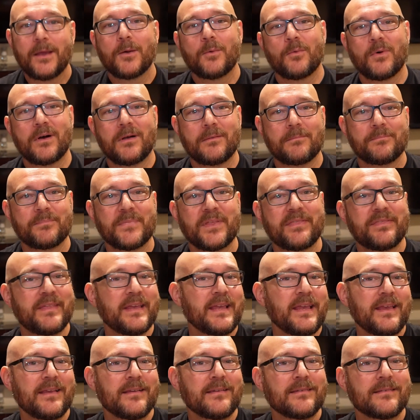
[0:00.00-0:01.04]
Well, the
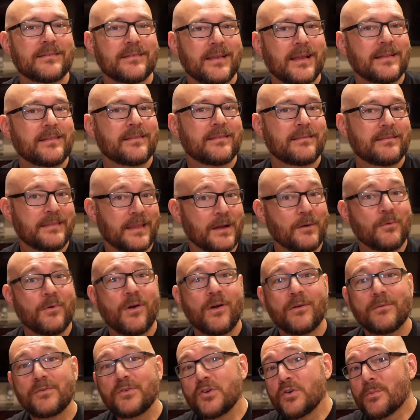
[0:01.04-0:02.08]
thing is that there
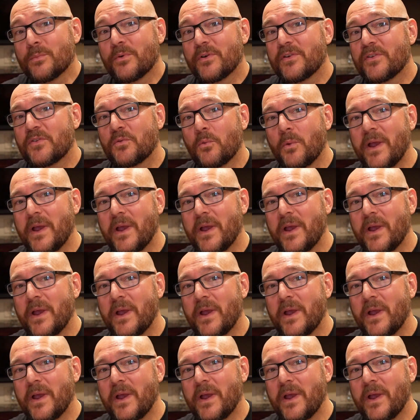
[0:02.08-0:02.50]
are numerous